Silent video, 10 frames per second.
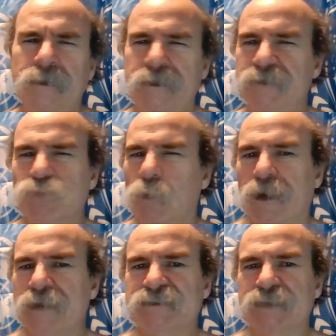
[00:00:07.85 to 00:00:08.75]
It's where
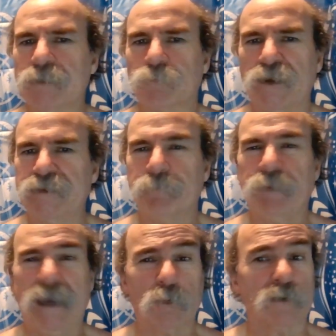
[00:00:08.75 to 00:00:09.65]
I celebrate the
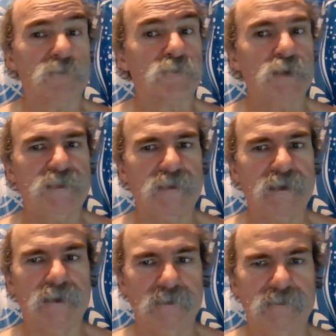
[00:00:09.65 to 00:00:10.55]
power of free
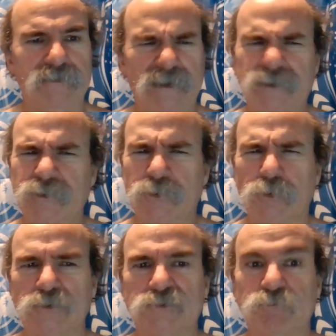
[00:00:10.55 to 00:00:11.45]
thinking and
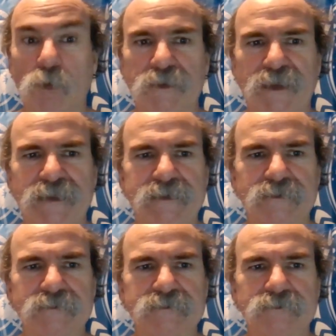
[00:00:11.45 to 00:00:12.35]
encourage bold
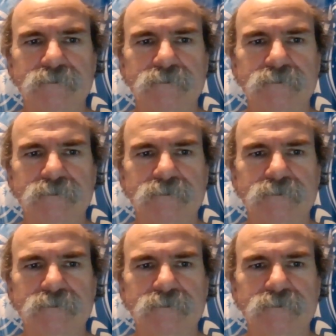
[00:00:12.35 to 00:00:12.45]
ideas.